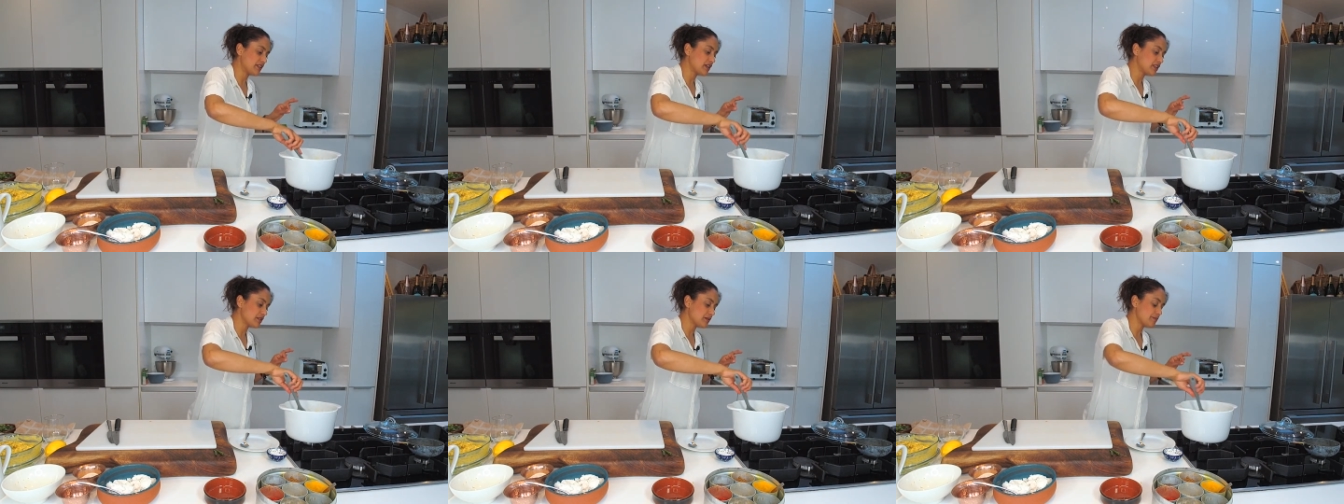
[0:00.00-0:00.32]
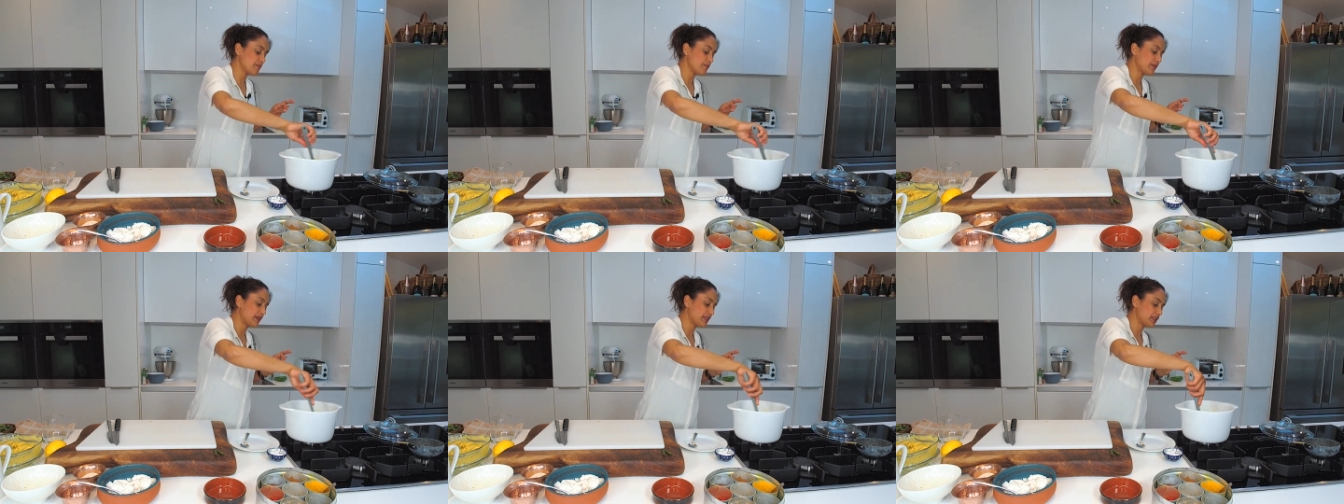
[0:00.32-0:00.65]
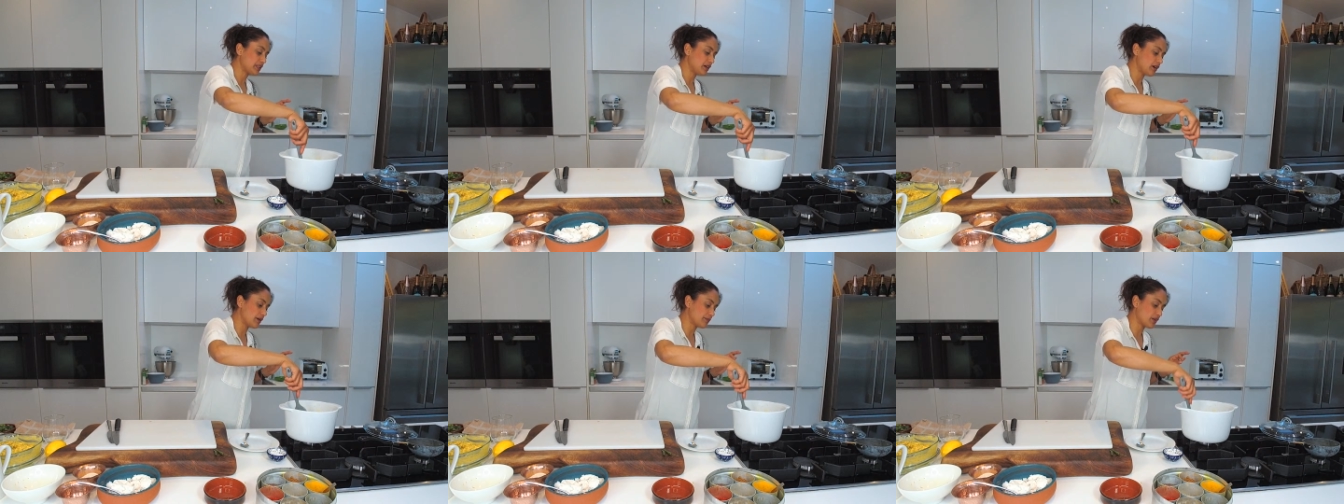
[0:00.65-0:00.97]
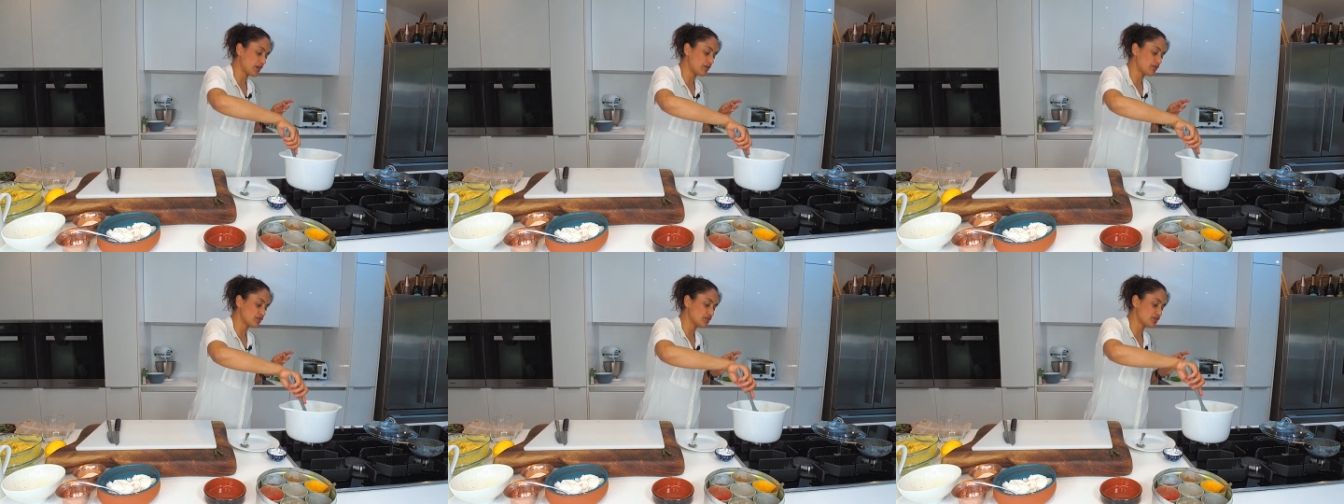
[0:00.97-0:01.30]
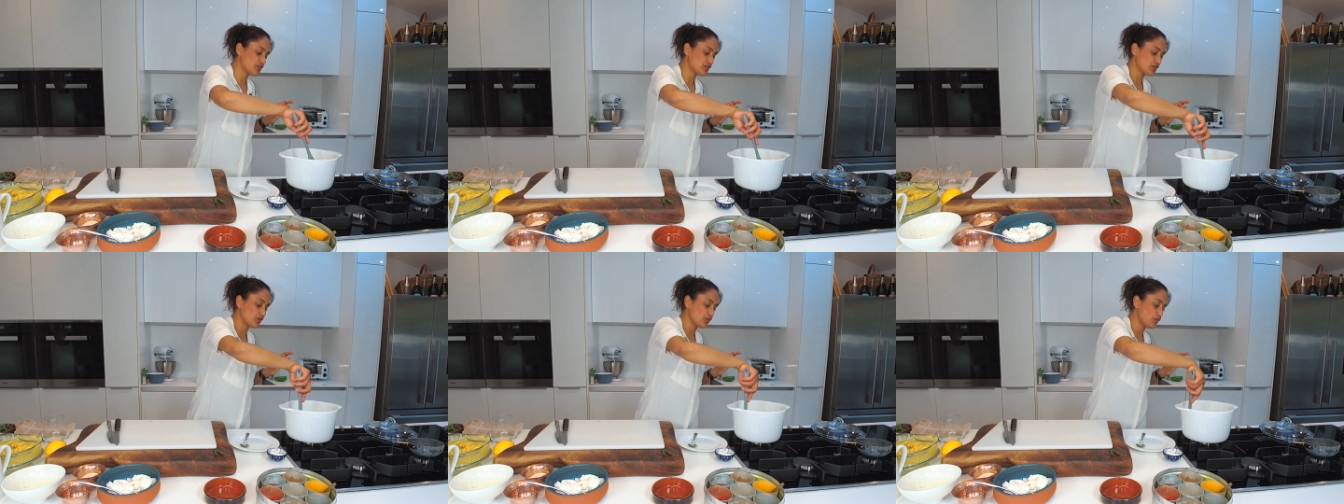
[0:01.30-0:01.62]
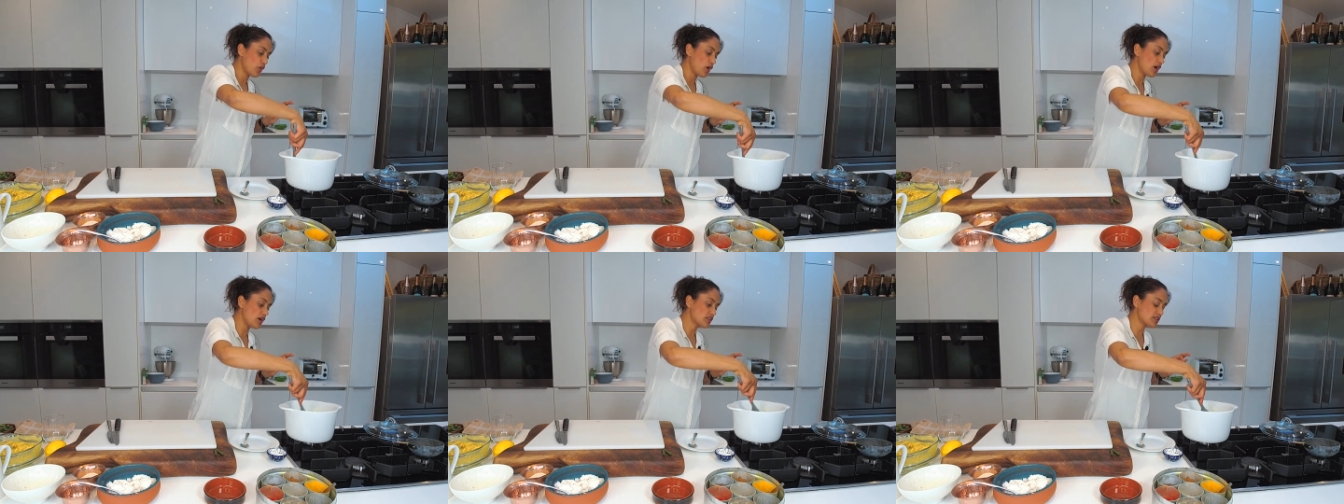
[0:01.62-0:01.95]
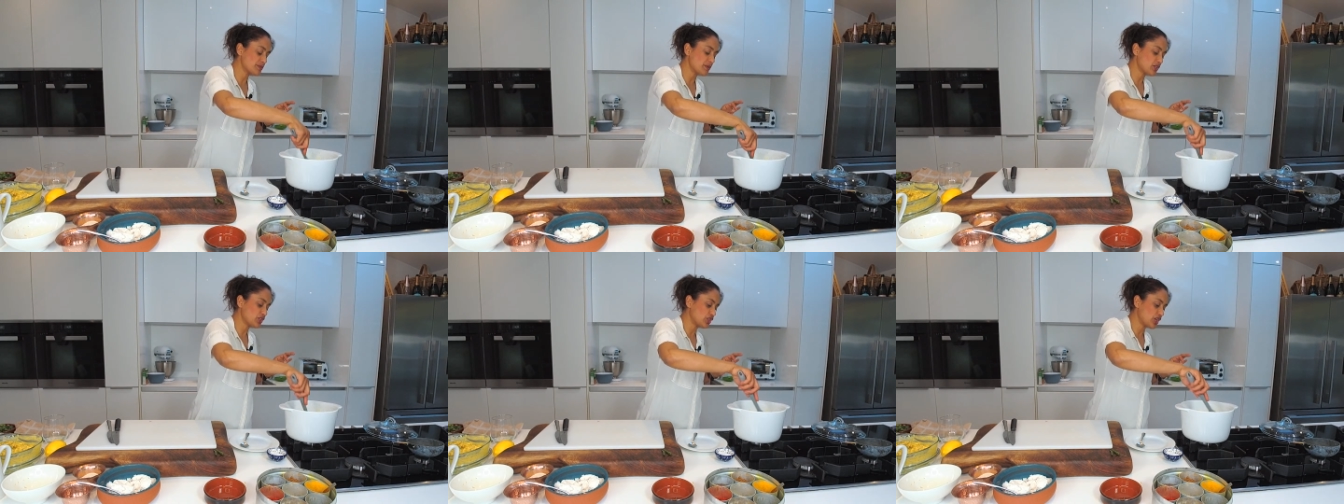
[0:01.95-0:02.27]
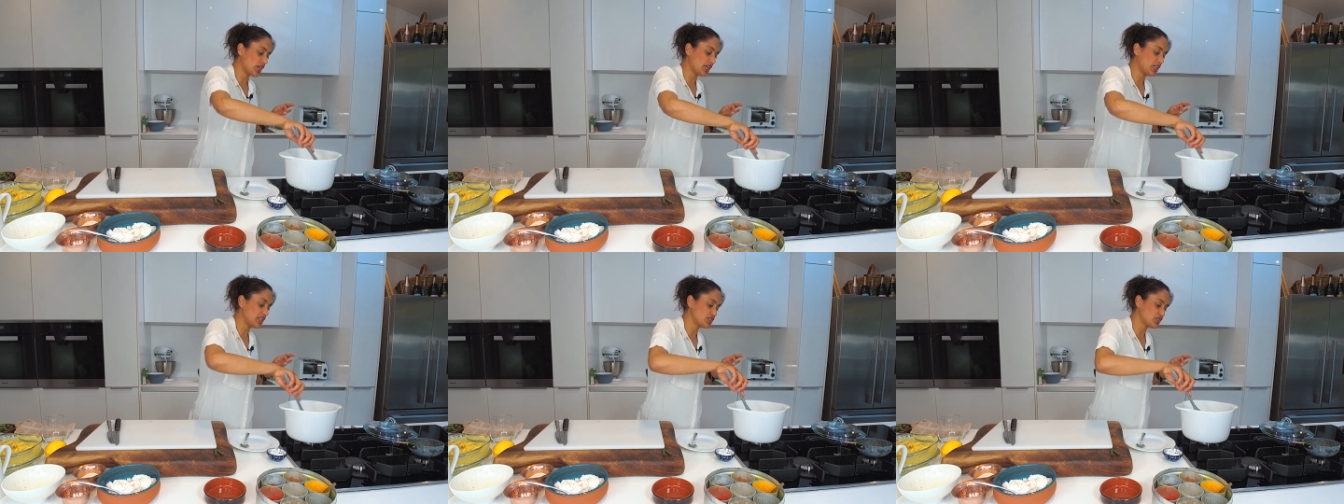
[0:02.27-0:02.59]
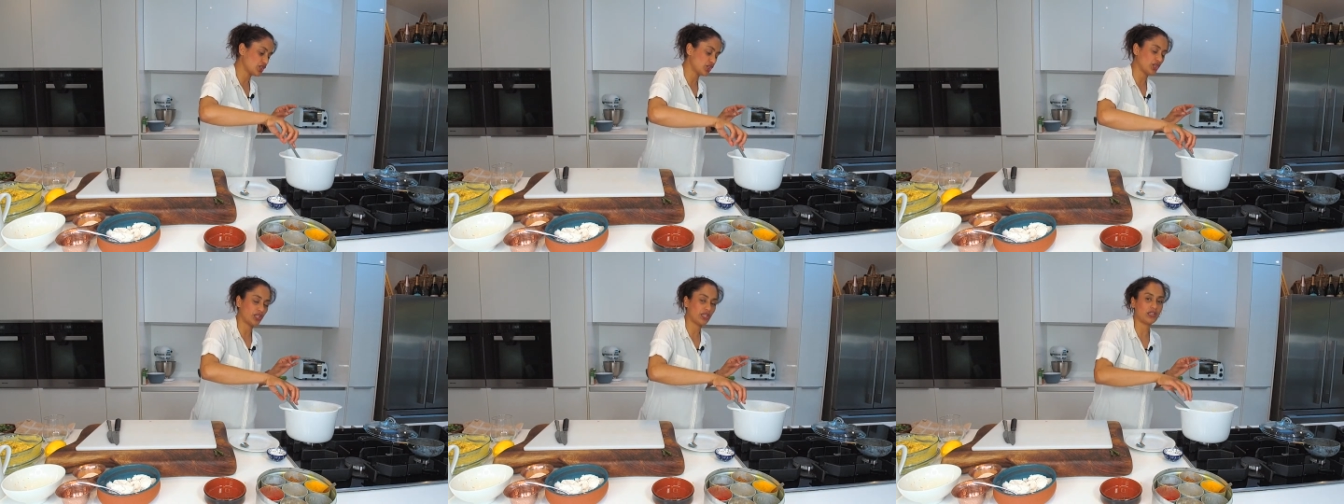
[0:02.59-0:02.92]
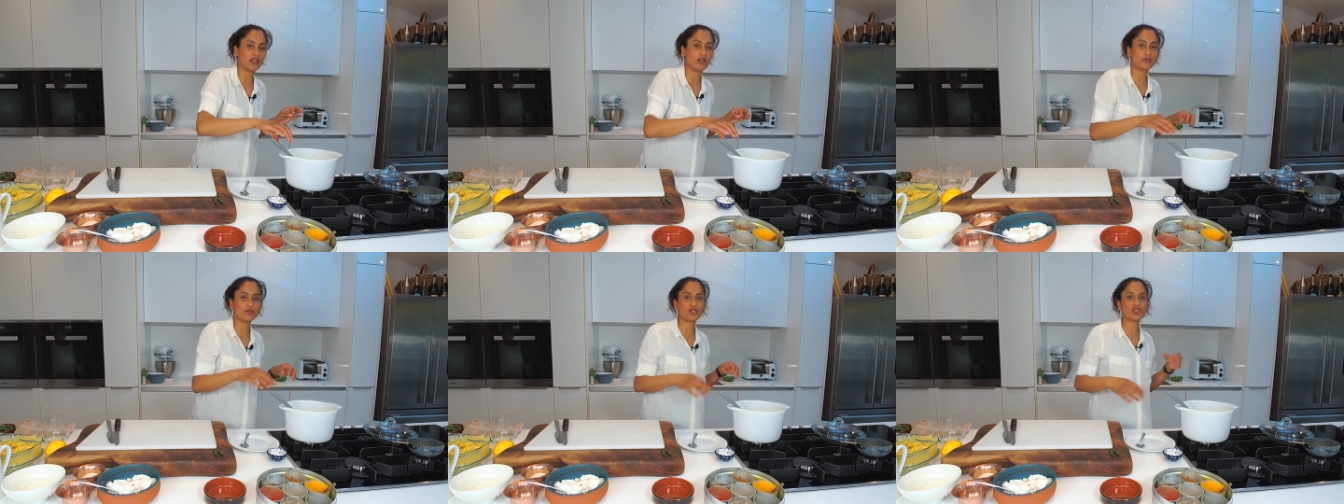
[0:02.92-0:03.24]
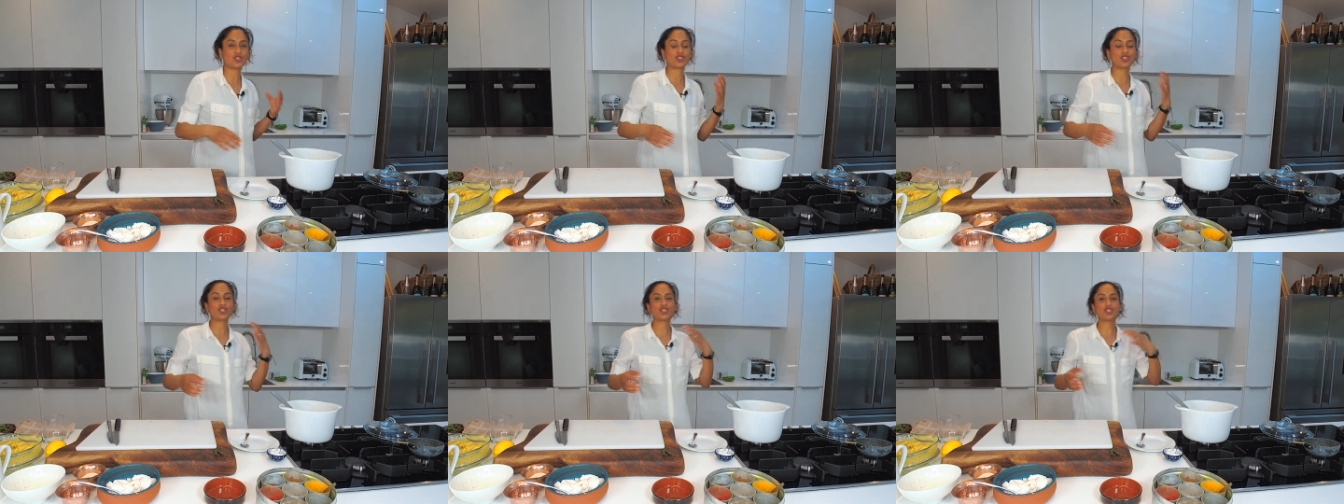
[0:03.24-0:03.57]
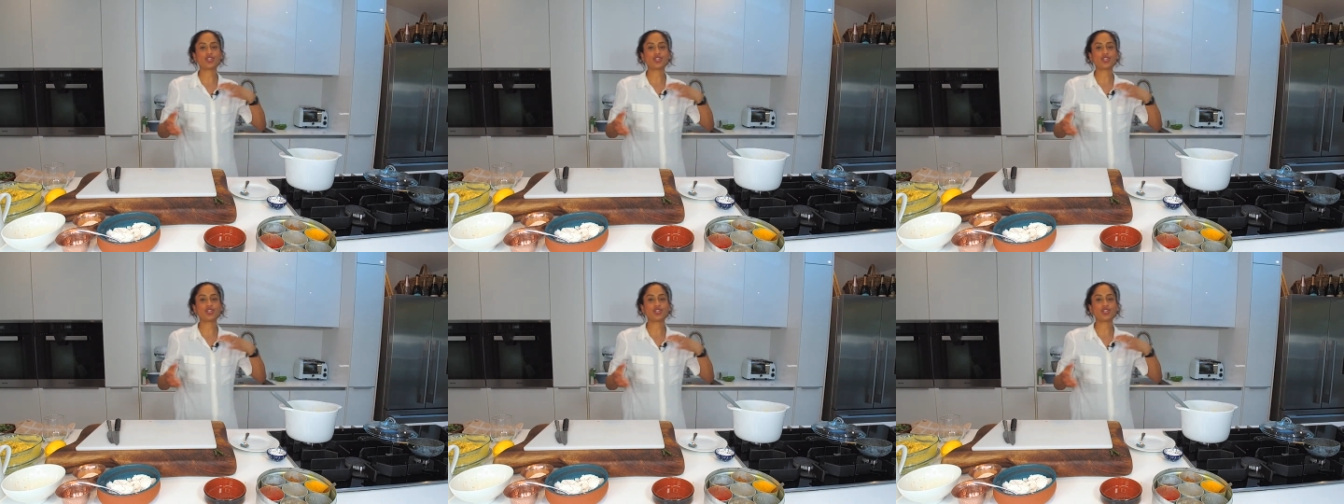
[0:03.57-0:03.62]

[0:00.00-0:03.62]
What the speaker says: The other bit that I'm going to do whilst my chicken is cooking, I'm just going